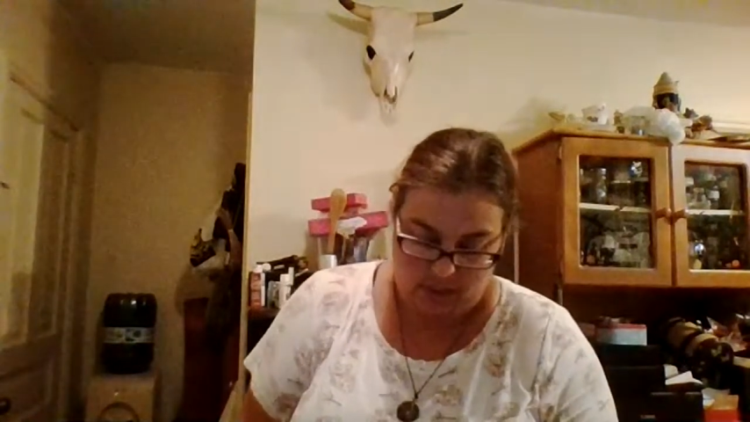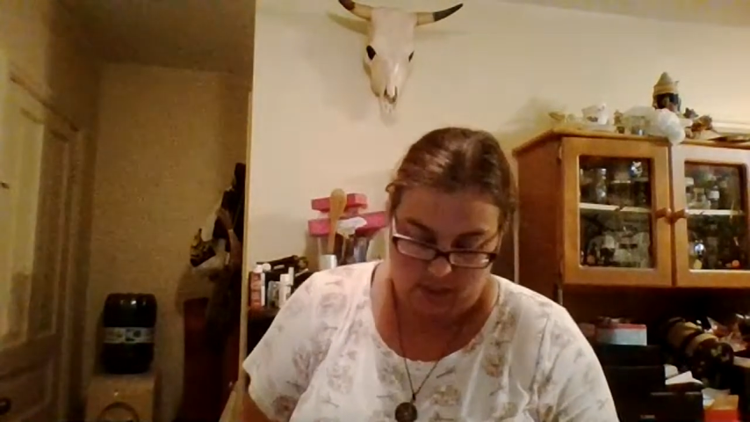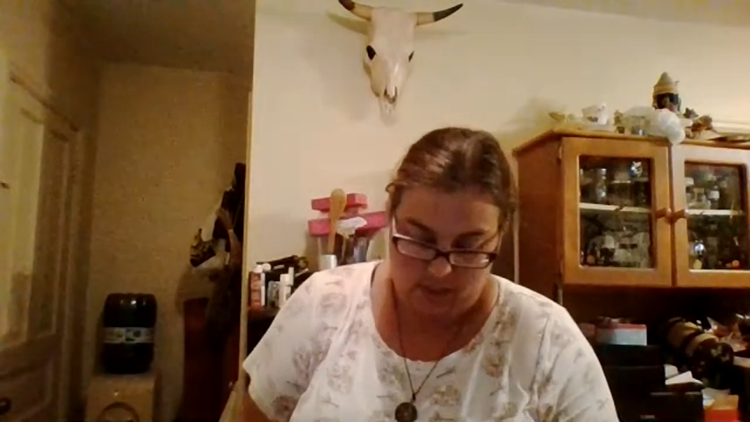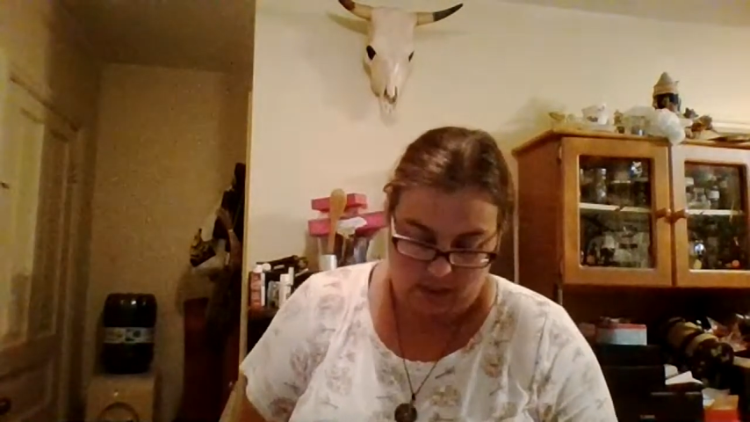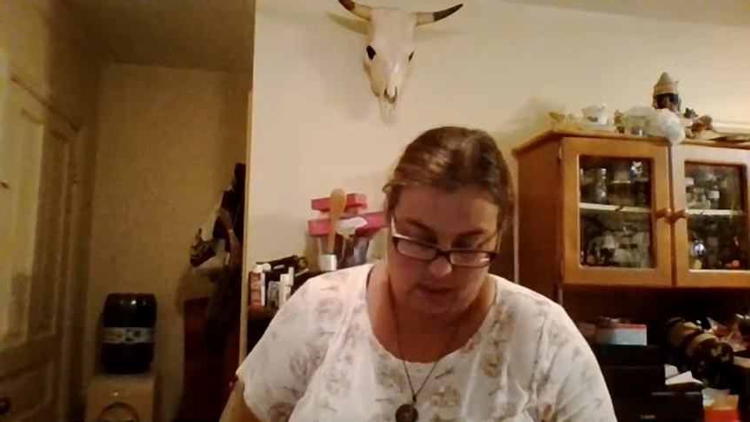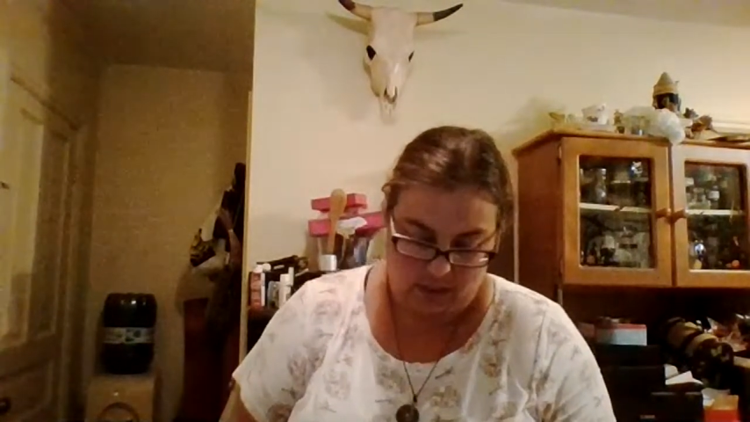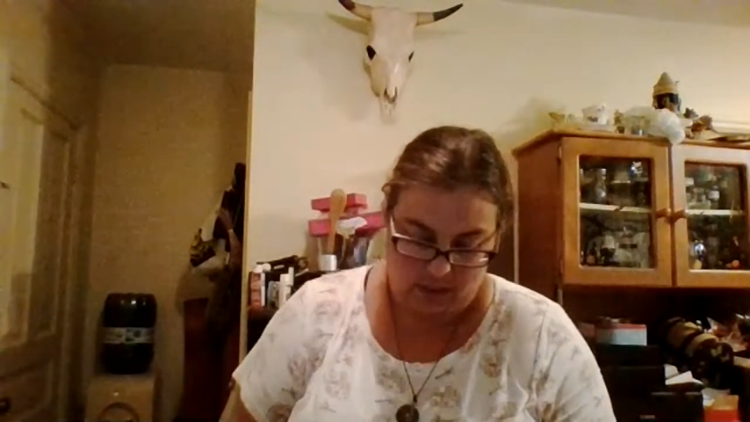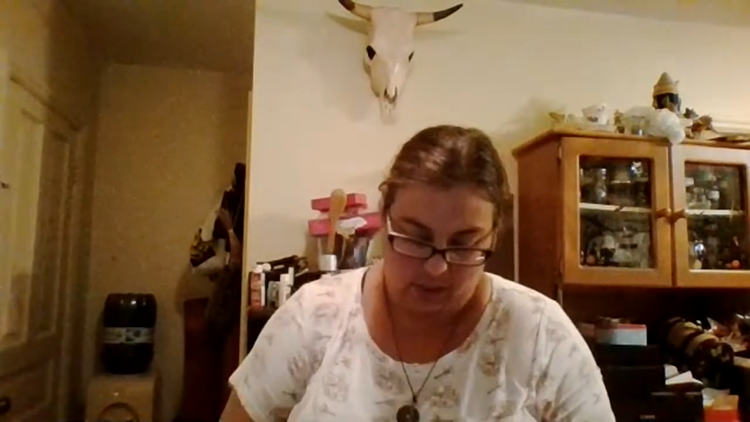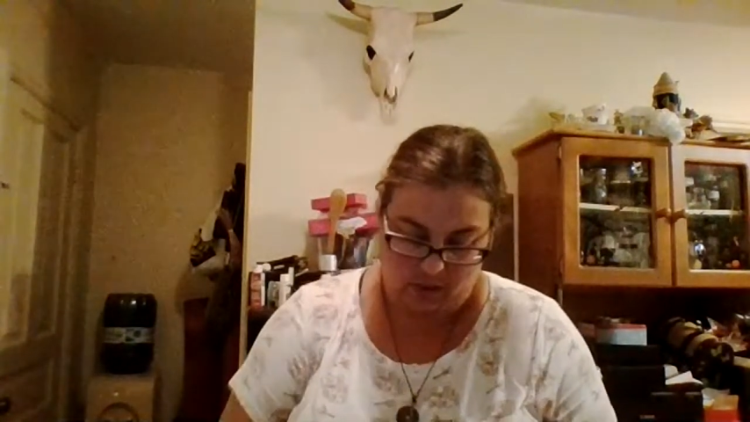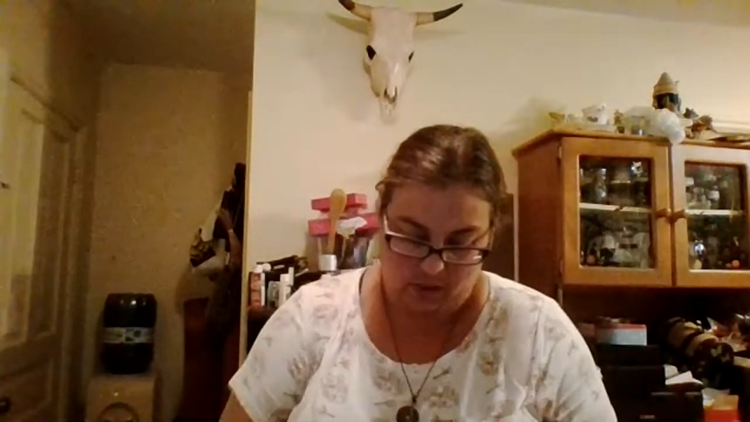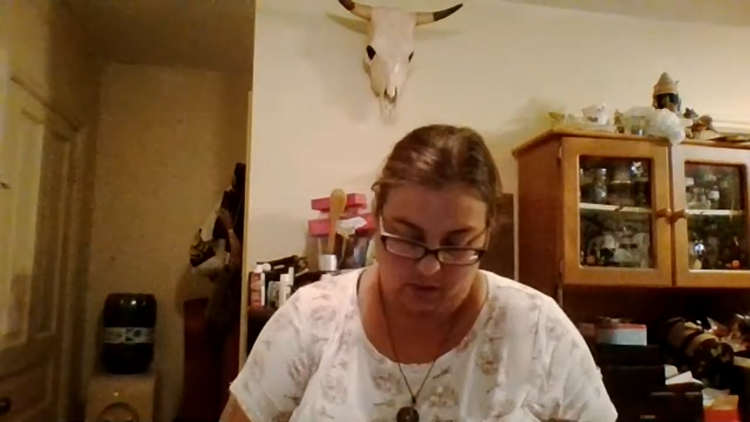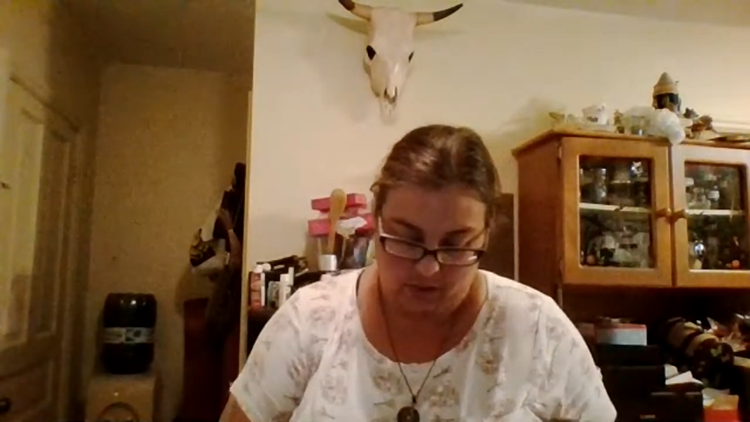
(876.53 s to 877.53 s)
then it's a
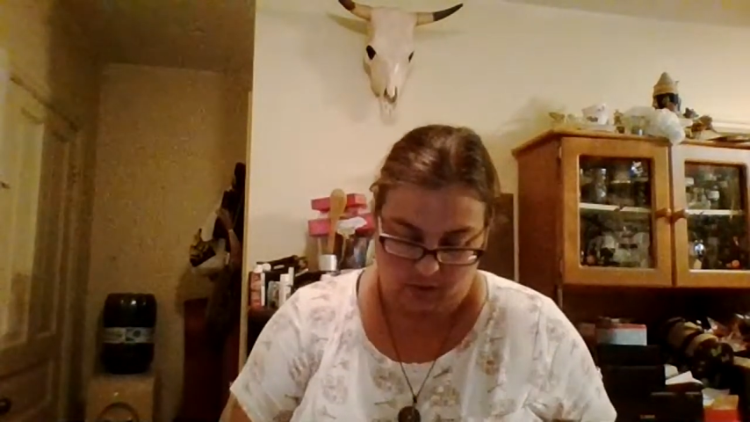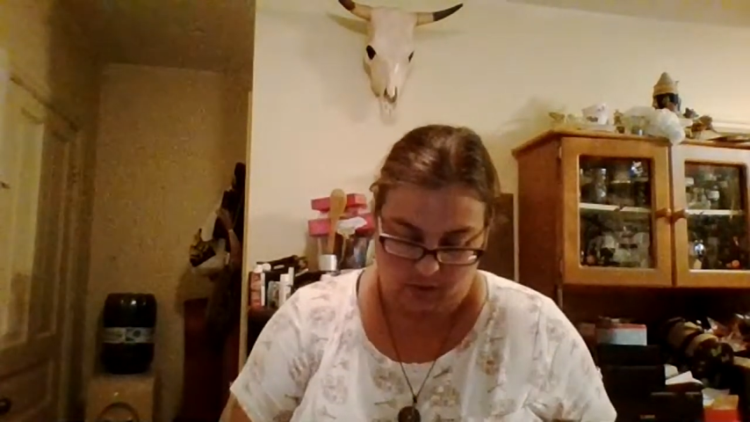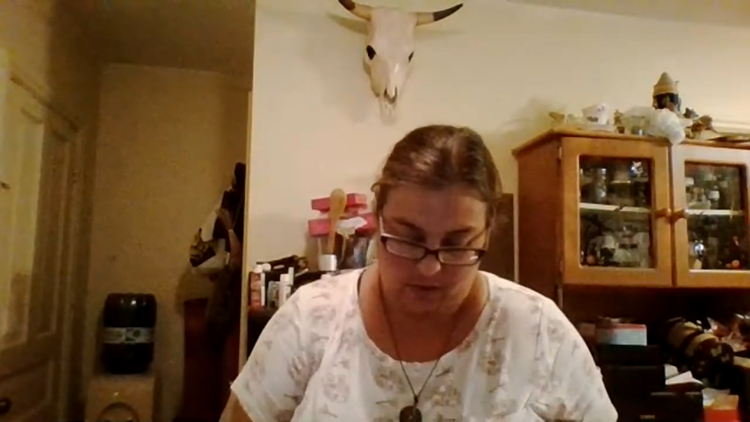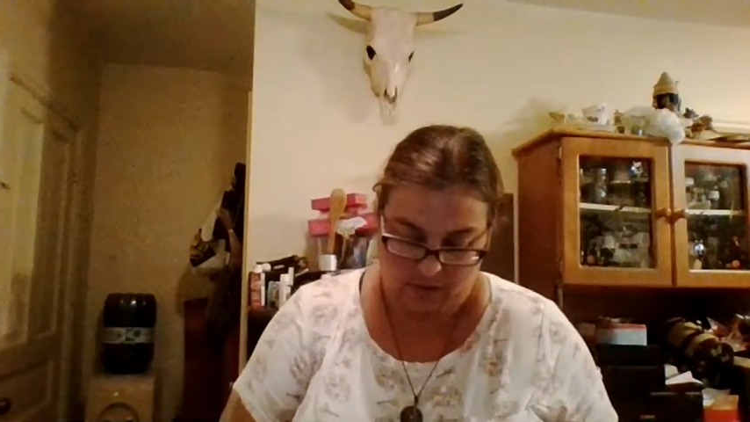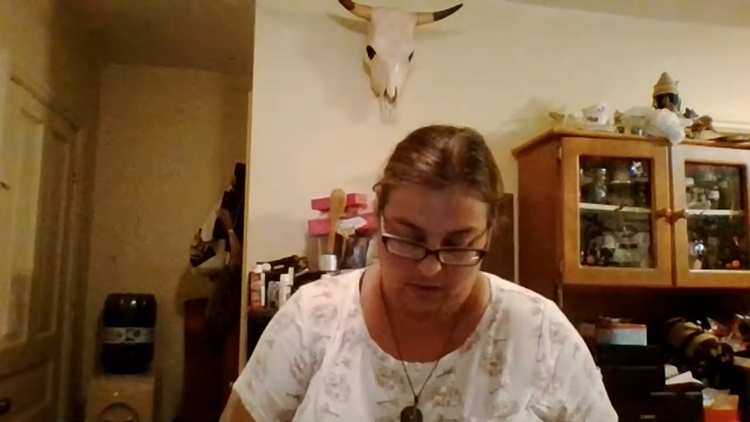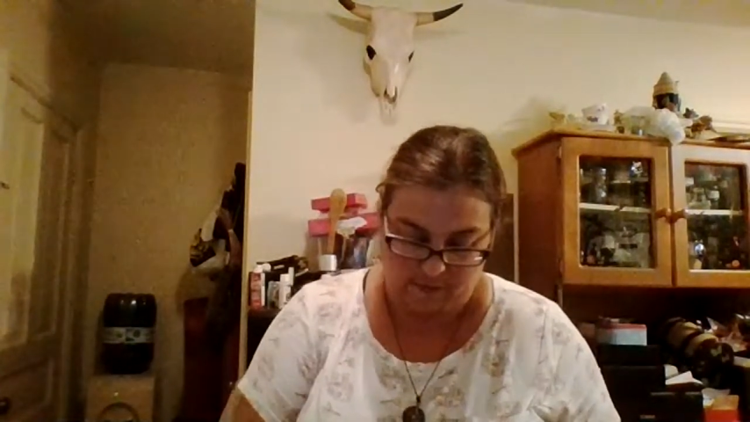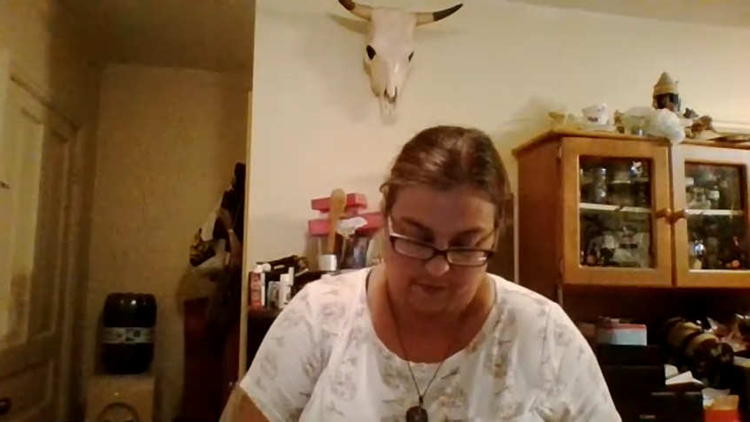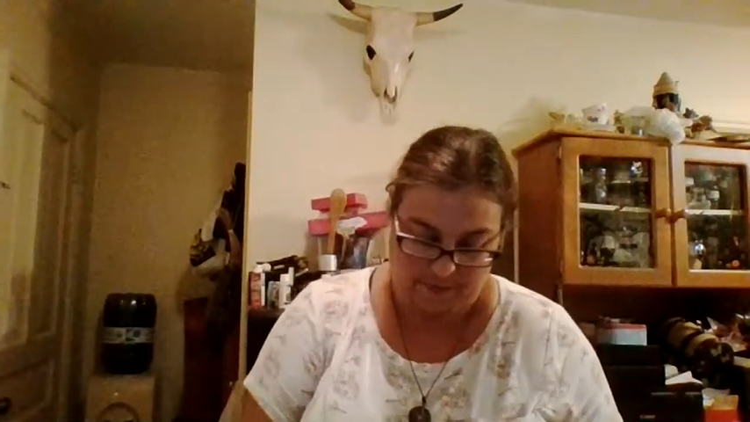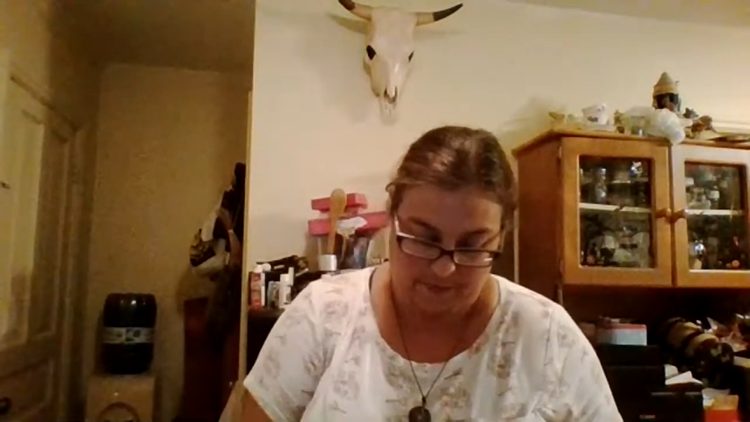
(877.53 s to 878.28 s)
good alternative.